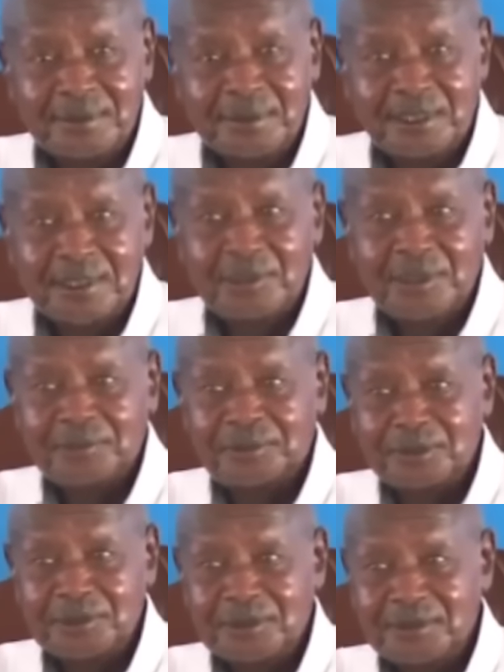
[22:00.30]
Can we
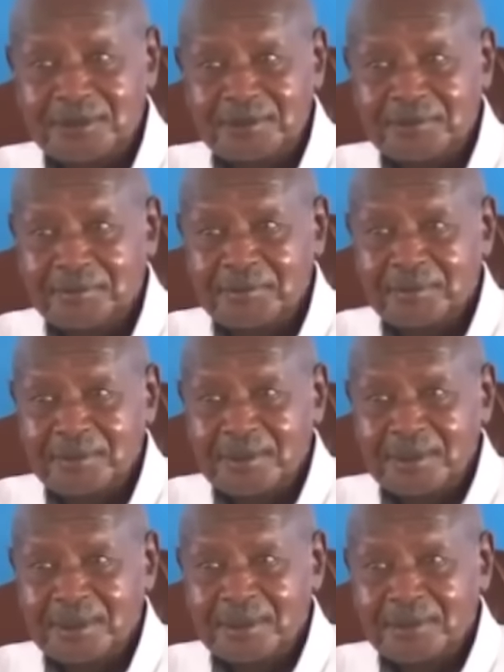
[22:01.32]
afford?
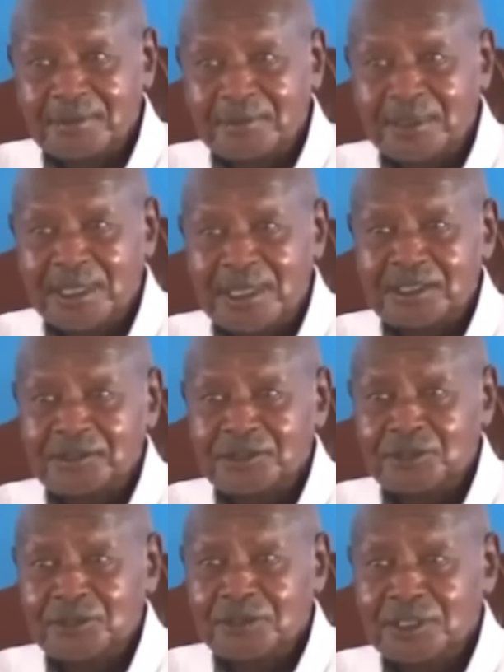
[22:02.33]
Why
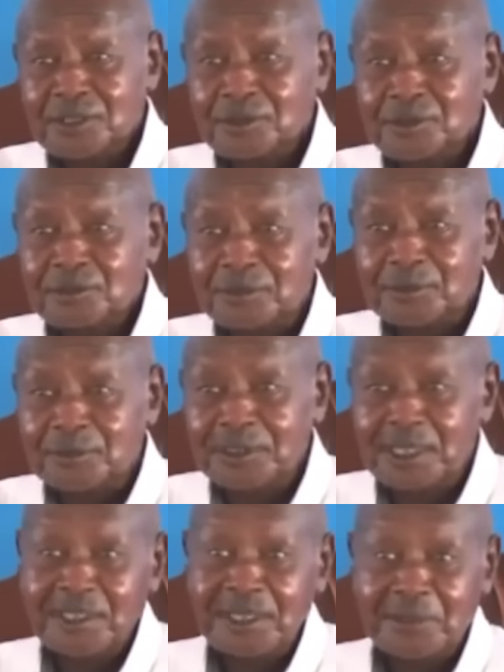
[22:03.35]
hasn't UK gone to the moon?
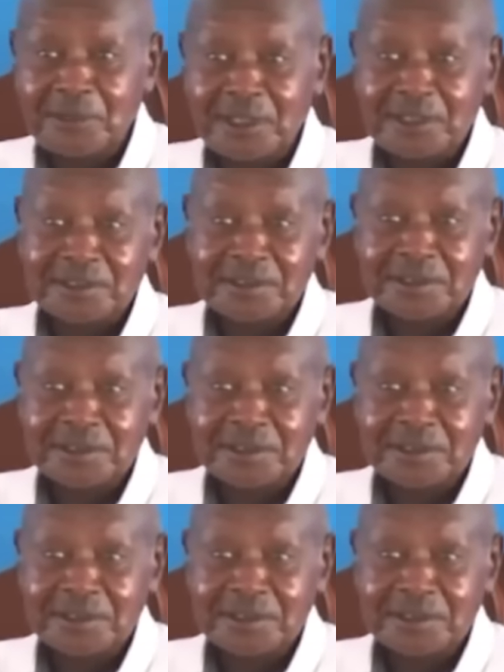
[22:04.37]
They are here with us.